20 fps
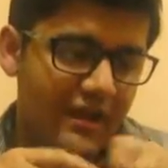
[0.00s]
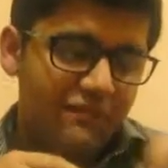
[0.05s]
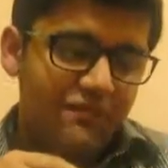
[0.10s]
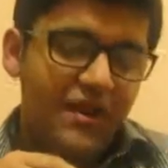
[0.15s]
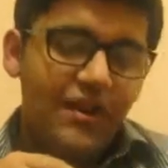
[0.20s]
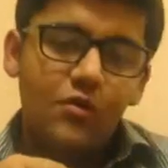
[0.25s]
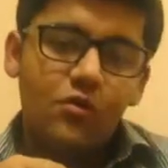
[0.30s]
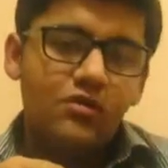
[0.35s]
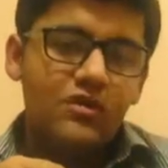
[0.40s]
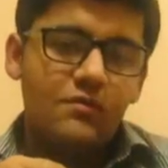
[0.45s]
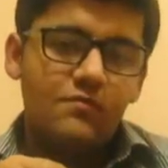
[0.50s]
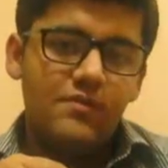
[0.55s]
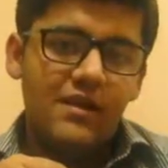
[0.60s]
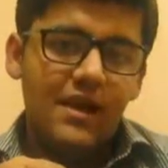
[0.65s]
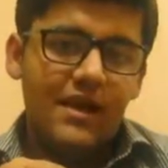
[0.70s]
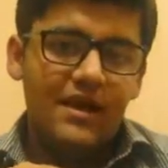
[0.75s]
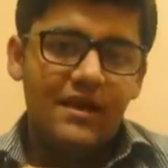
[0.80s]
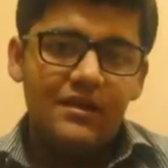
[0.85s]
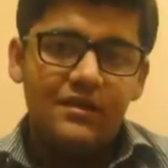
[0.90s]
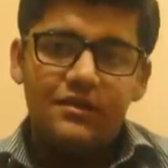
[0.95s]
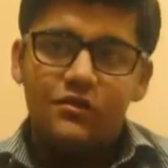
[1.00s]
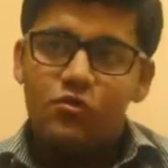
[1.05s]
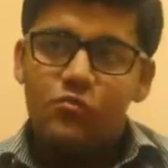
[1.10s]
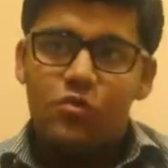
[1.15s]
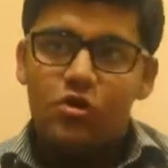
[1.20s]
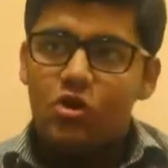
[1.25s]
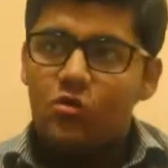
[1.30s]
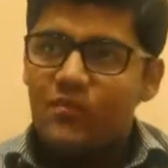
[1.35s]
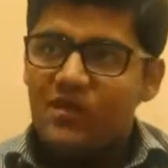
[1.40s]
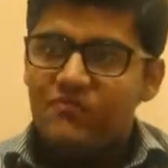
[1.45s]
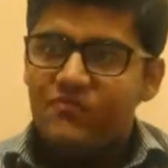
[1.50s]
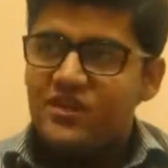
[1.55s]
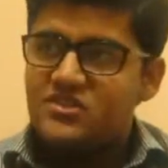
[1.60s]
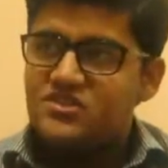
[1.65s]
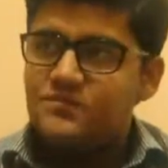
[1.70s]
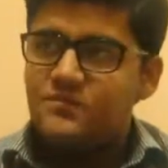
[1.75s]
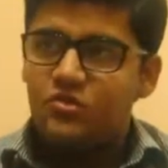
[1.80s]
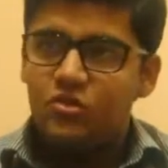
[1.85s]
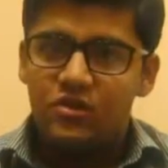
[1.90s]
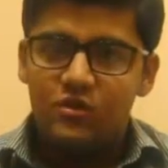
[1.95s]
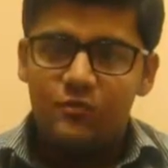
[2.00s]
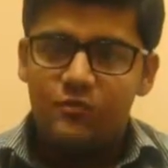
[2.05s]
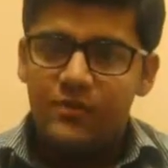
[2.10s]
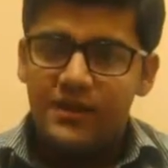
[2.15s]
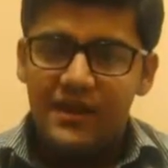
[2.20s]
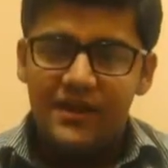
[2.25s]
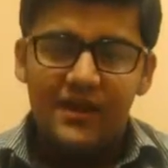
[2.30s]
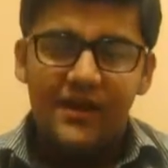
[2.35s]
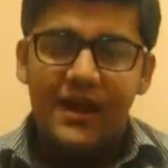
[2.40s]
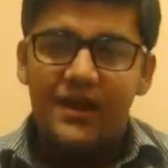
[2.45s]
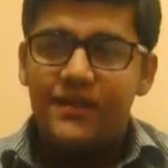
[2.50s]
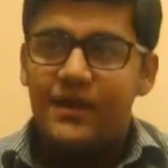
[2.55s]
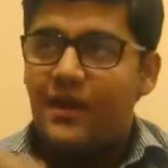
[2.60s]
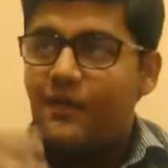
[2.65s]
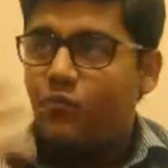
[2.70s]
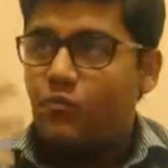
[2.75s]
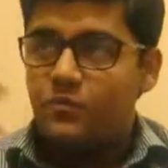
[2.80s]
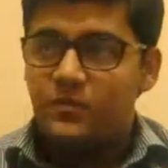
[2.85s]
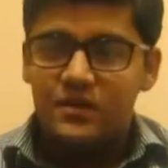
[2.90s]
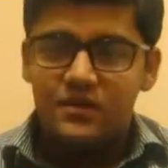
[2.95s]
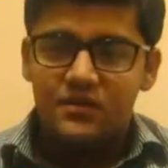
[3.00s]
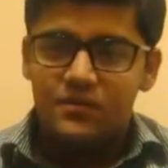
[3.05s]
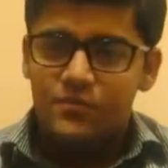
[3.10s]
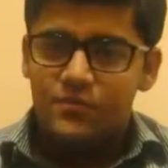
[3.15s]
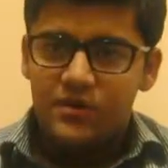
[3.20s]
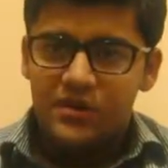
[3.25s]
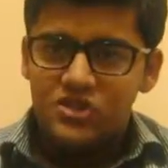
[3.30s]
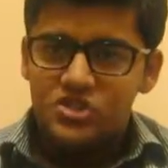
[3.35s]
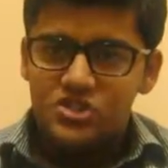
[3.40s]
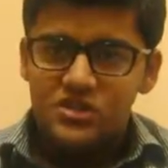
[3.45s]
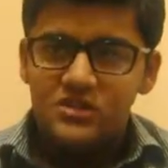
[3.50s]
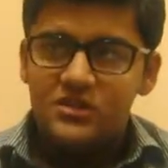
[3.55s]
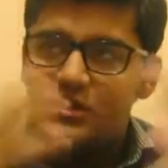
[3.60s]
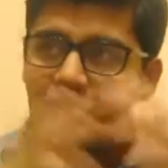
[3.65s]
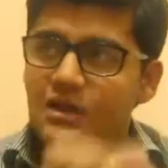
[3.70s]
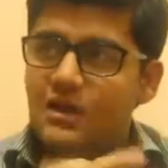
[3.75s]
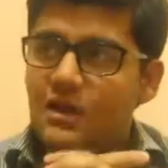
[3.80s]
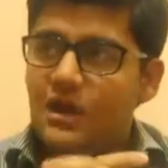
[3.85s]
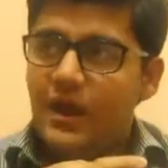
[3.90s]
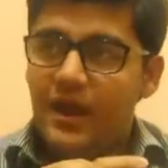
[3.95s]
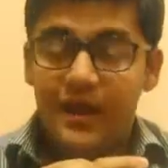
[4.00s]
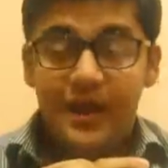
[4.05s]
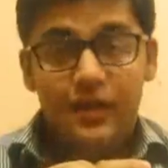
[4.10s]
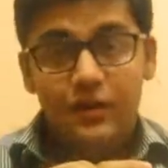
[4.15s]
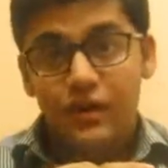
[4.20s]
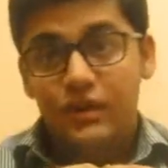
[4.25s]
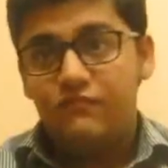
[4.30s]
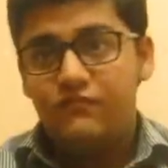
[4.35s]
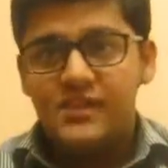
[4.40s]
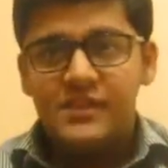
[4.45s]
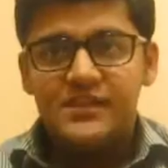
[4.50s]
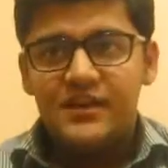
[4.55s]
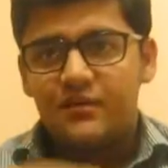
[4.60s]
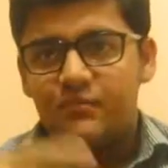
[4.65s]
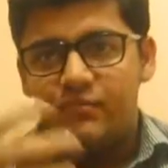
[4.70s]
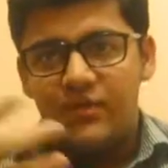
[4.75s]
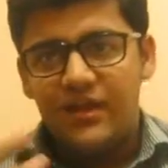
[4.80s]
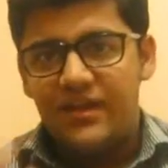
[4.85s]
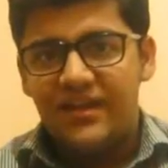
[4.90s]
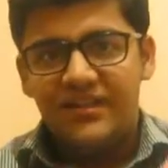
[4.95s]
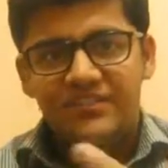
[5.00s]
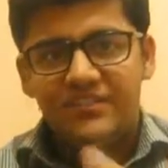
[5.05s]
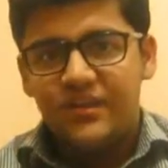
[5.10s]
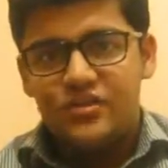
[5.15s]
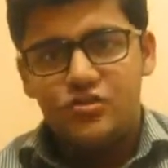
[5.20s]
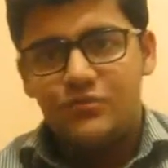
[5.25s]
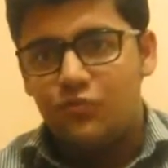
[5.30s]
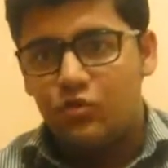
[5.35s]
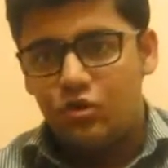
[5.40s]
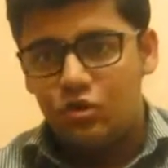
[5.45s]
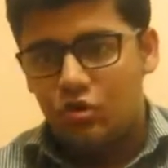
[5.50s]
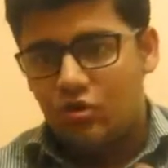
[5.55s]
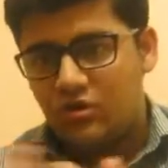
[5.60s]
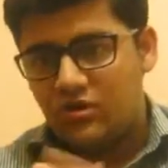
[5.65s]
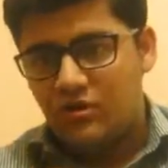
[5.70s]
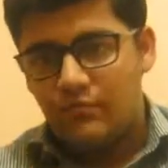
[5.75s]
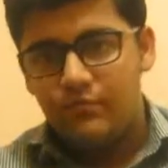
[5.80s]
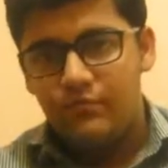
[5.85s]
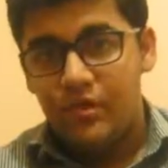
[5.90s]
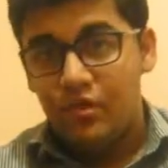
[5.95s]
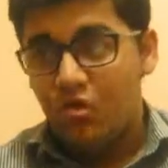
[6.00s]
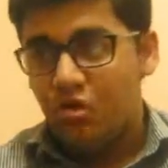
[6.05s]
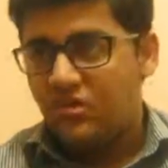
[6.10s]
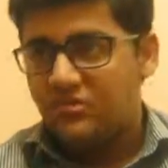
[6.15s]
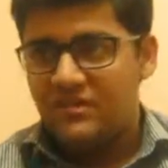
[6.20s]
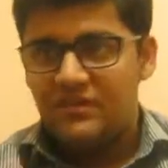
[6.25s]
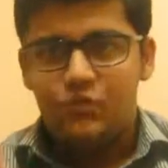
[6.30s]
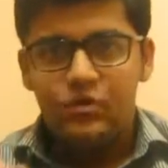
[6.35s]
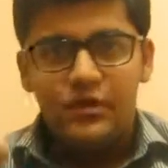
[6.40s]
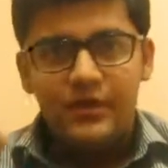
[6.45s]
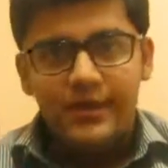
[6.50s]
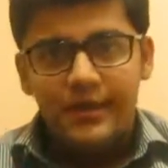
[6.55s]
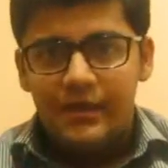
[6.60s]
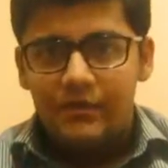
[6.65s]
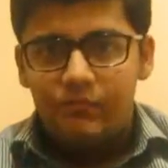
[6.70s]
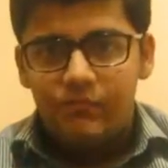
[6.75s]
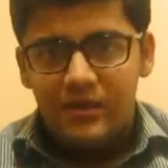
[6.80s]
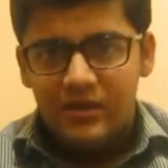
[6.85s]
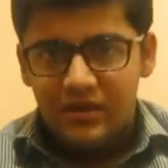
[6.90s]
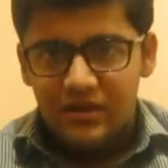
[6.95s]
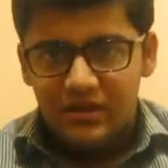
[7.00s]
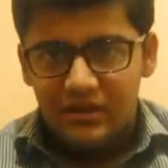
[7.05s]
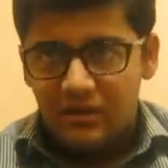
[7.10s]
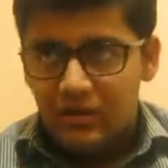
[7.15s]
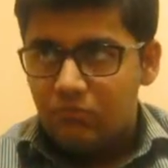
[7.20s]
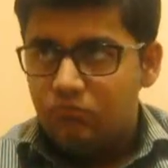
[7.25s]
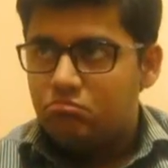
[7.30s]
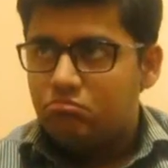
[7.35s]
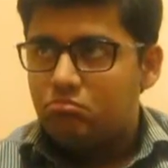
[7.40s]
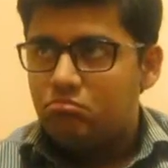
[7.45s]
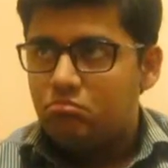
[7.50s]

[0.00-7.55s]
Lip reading: and if I don't reply, tomorrow my friendship is going to break and then I would be in depression, and I really feel that my next lecture would not come because he would kill me.